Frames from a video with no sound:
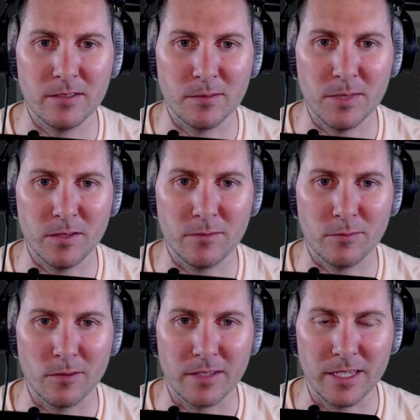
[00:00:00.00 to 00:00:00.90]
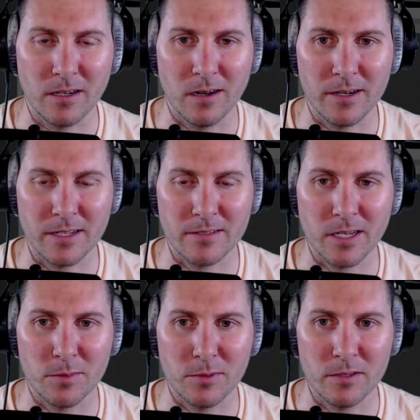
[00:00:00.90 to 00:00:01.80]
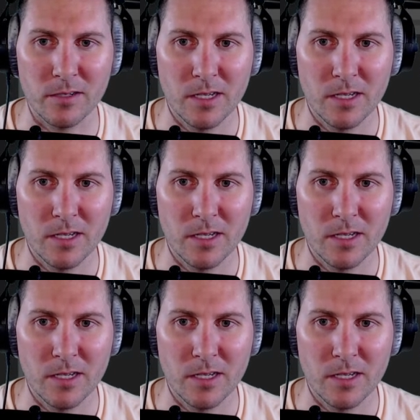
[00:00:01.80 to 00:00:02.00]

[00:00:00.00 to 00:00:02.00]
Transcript: a mute for the audience output.